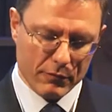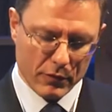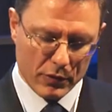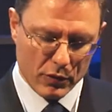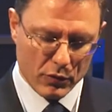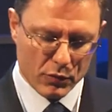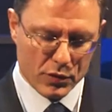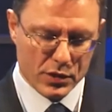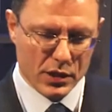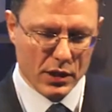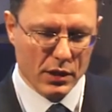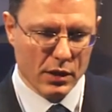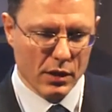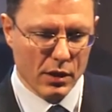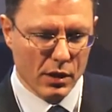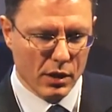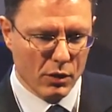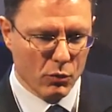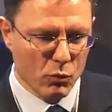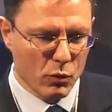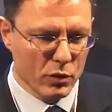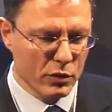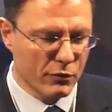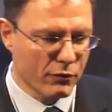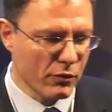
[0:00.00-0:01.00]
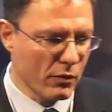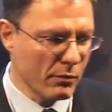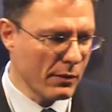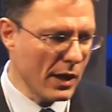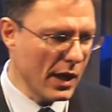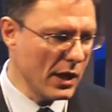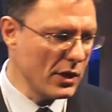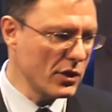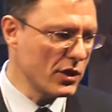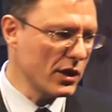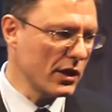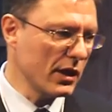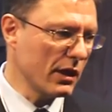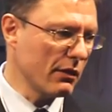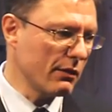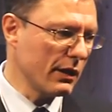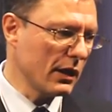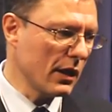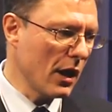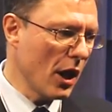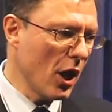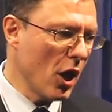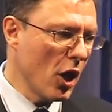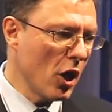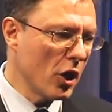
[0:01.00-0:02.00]
using a word from engineering,
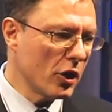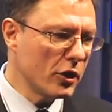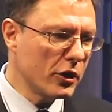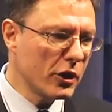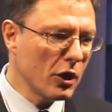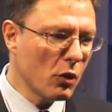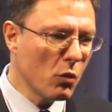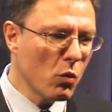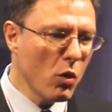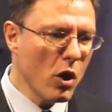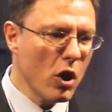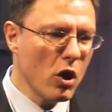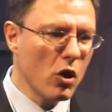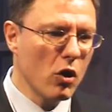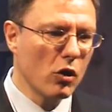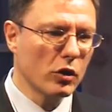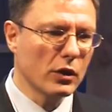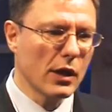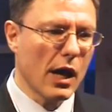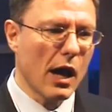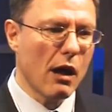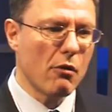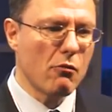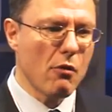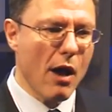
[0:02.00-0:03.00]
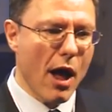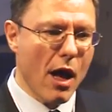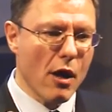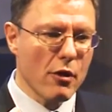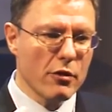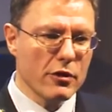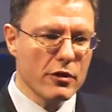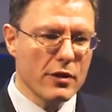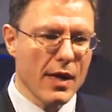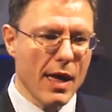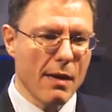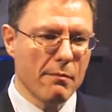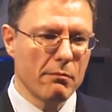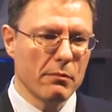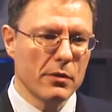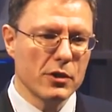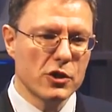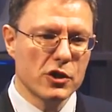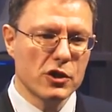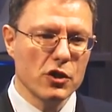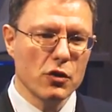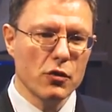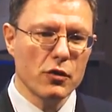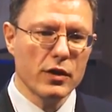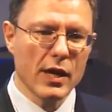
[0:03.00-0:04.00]
the world around them
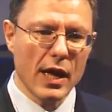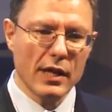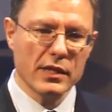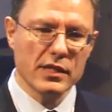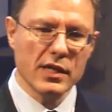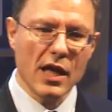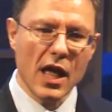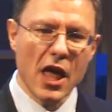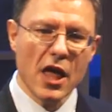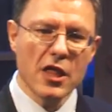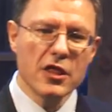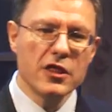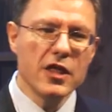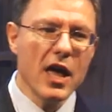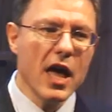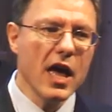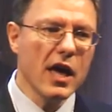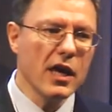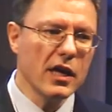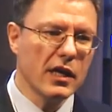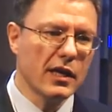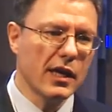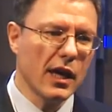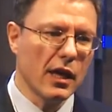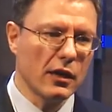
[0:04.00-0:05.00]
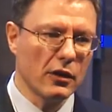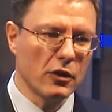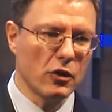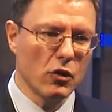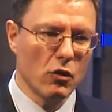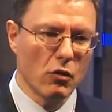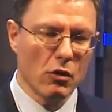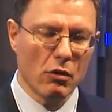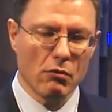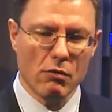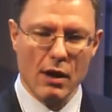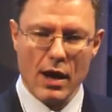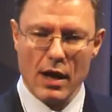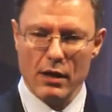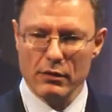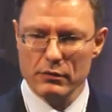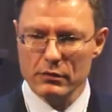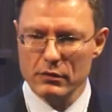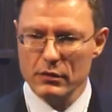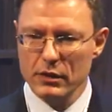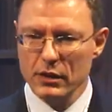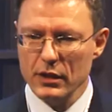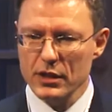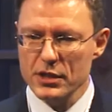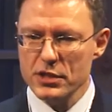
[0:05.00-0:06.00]
so that they can go around
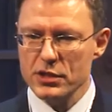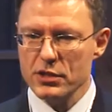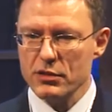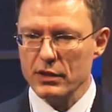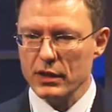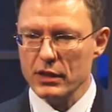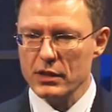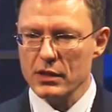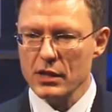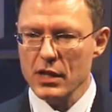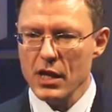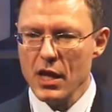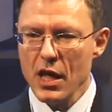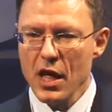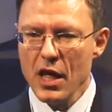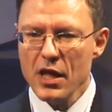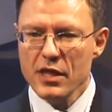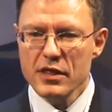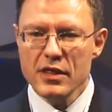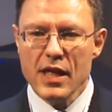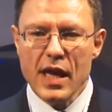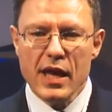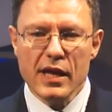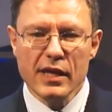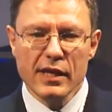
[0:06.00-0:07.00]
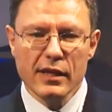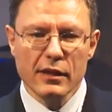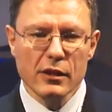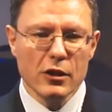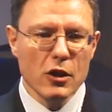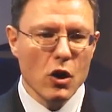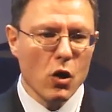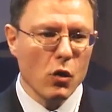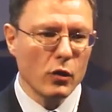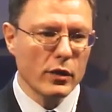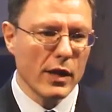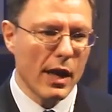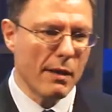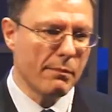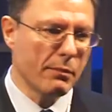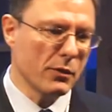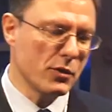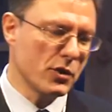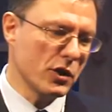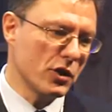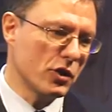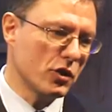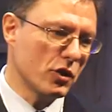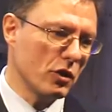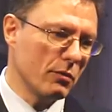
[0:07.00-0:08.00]
in a street. They know their
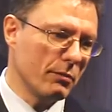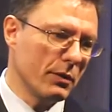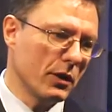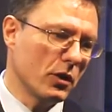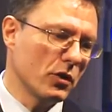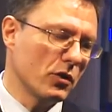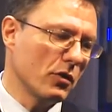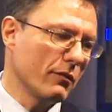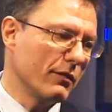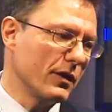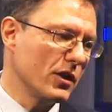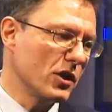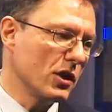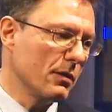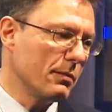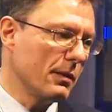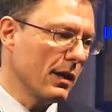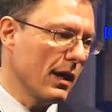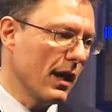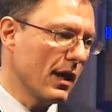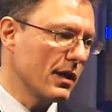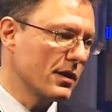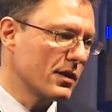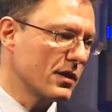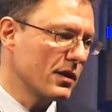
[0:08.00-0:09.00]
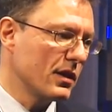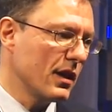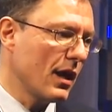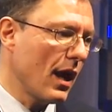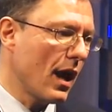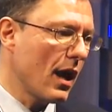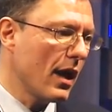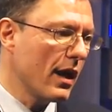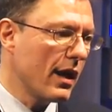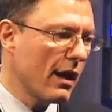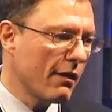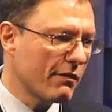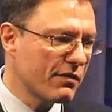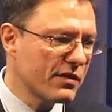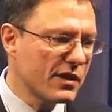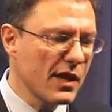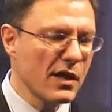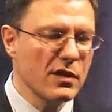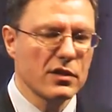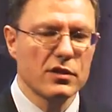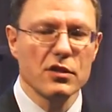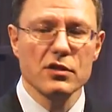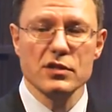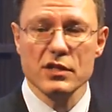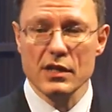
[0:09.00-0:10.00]
position because of a GPS. There are enough
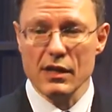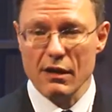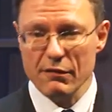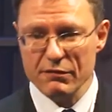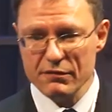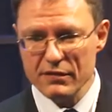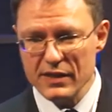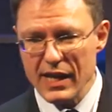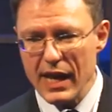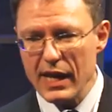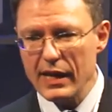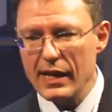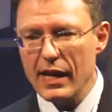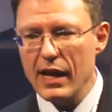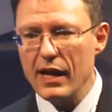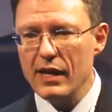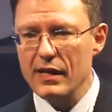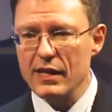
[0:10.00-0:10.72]
sensors, enough data,